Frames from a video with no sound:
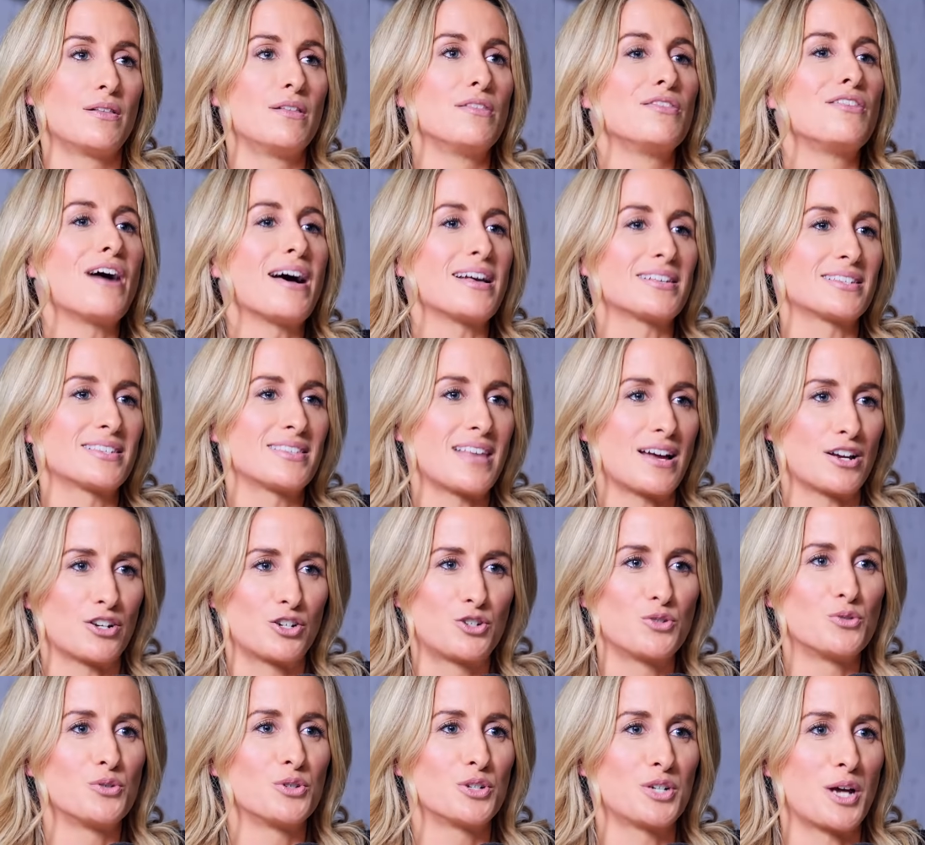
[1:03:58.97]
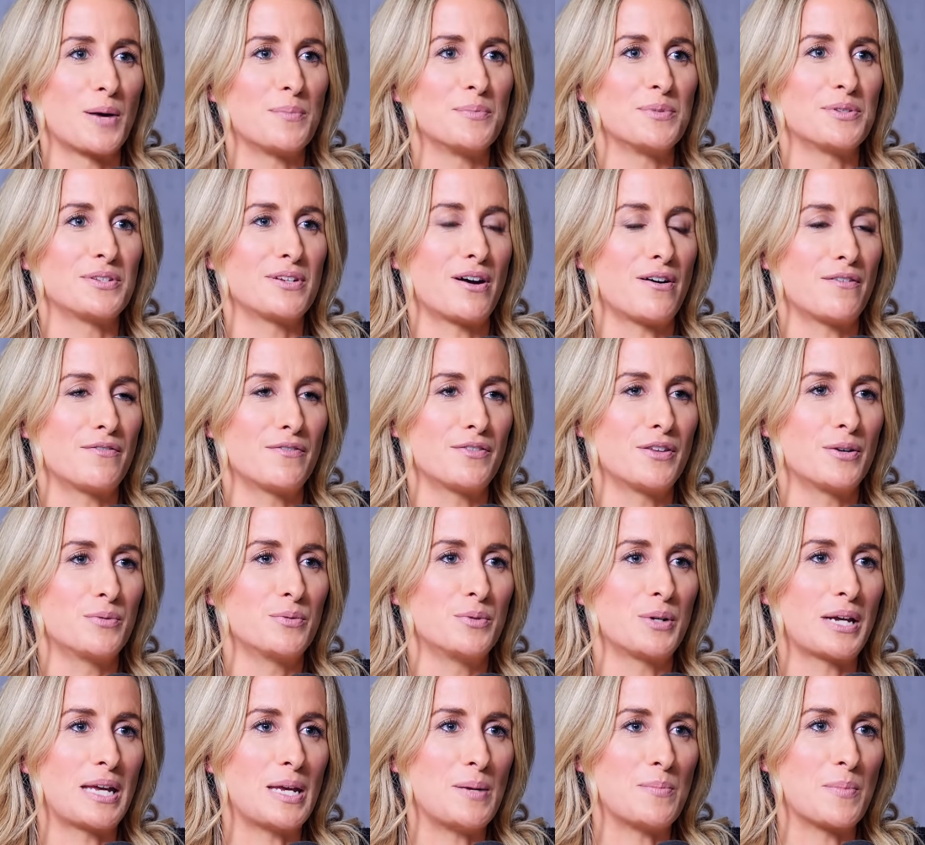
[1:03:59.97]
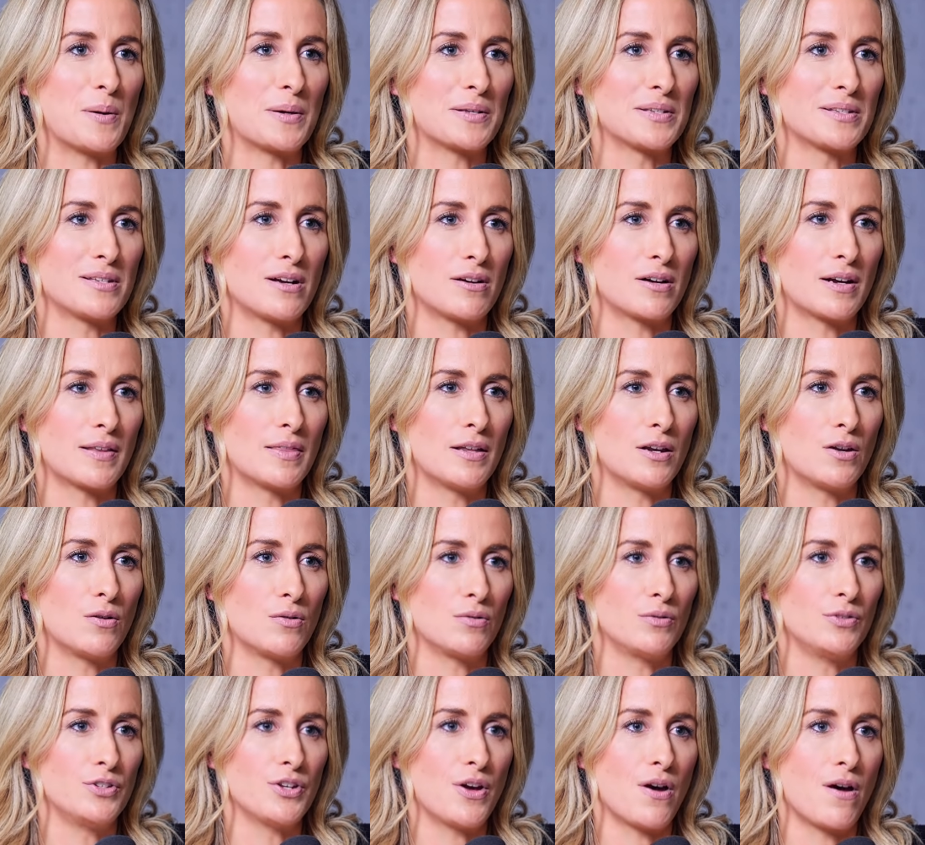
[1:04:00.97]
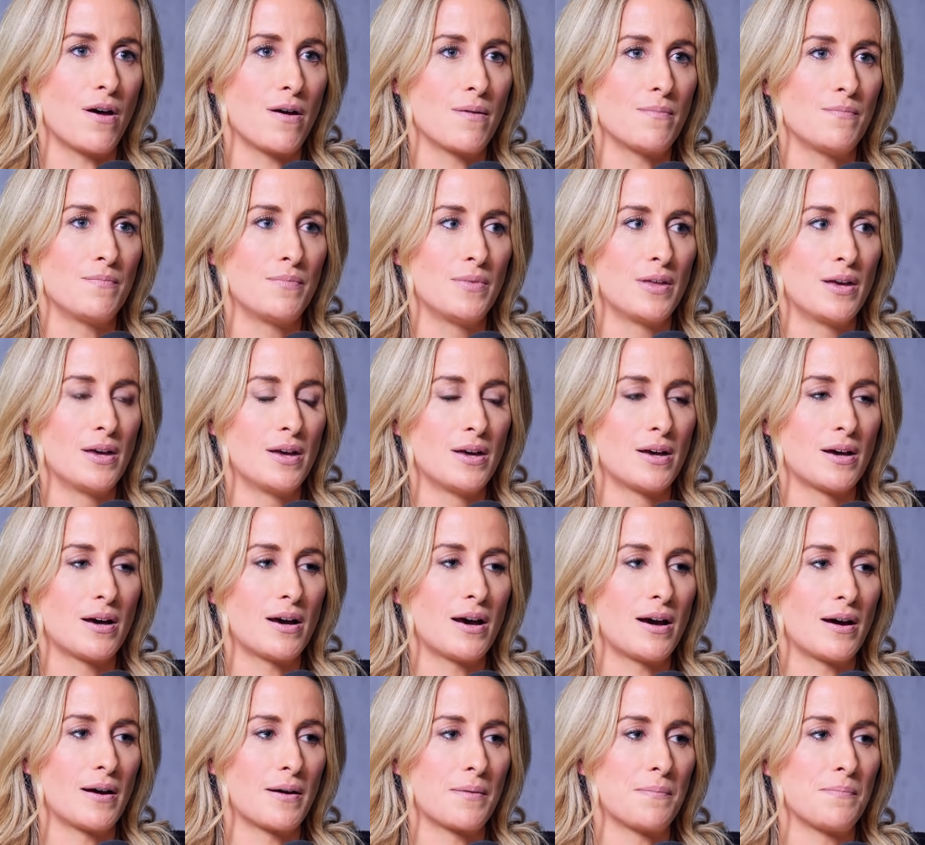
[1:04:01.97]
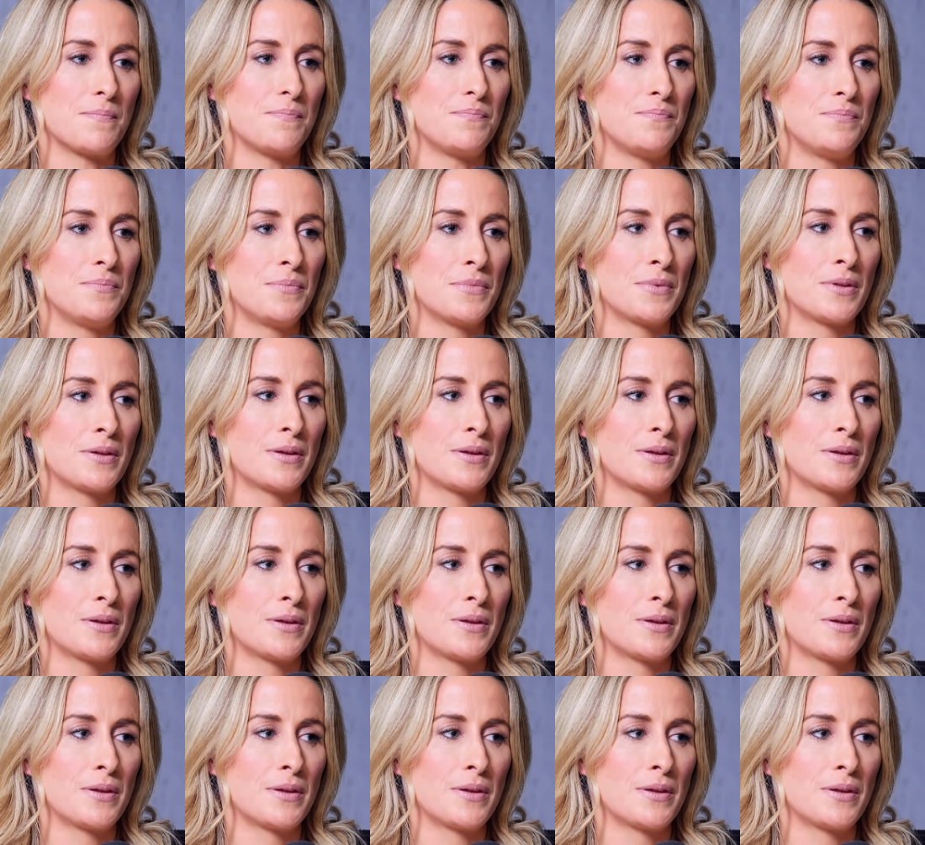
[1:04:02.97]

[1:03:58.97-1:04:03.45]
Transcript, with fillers: that's that short term stuff that will keep us stuck in the long term. Um,